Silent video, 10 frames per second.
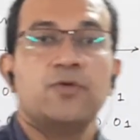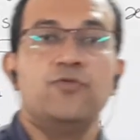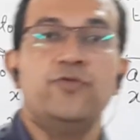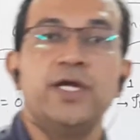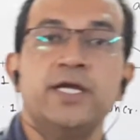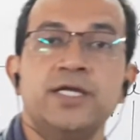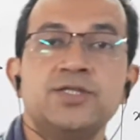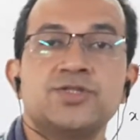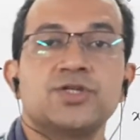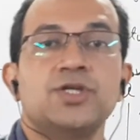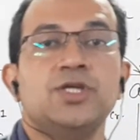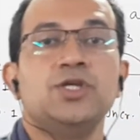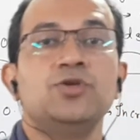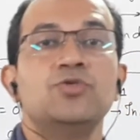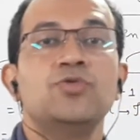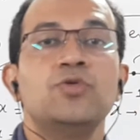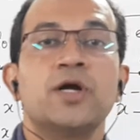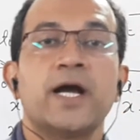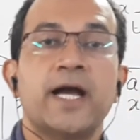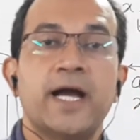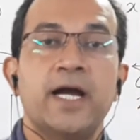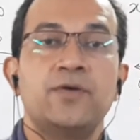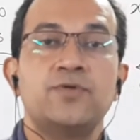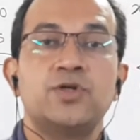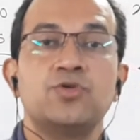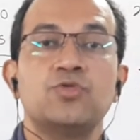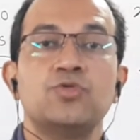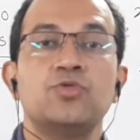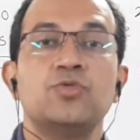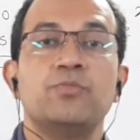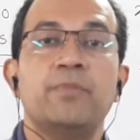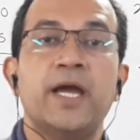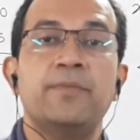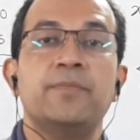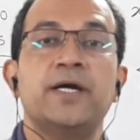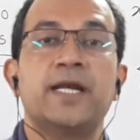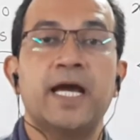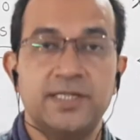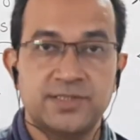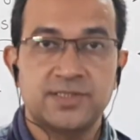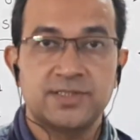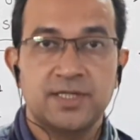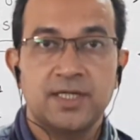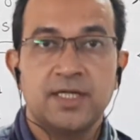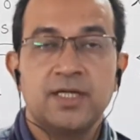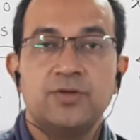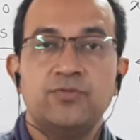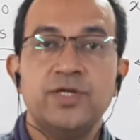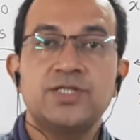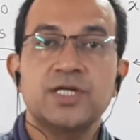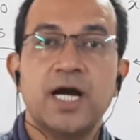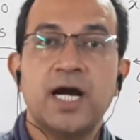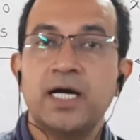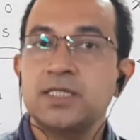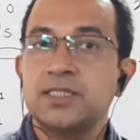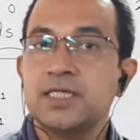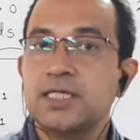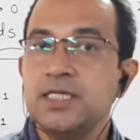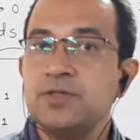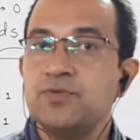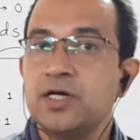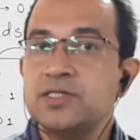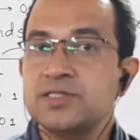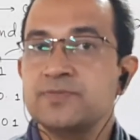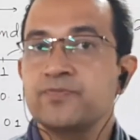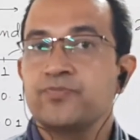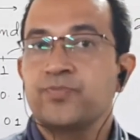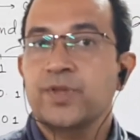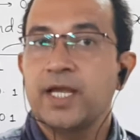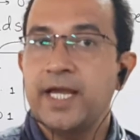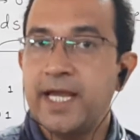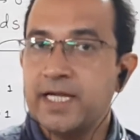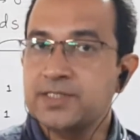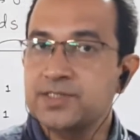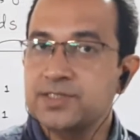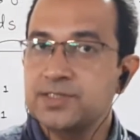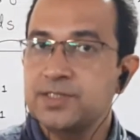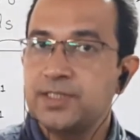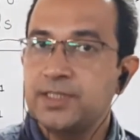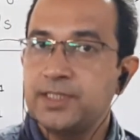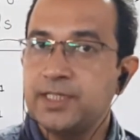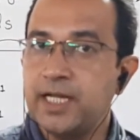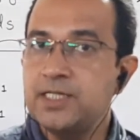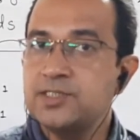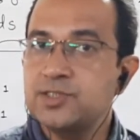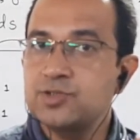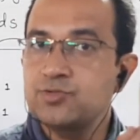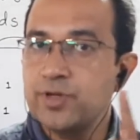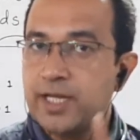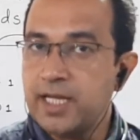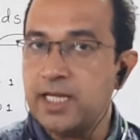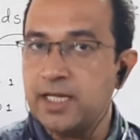which you have to memorize. Which are the key words? X tends to a.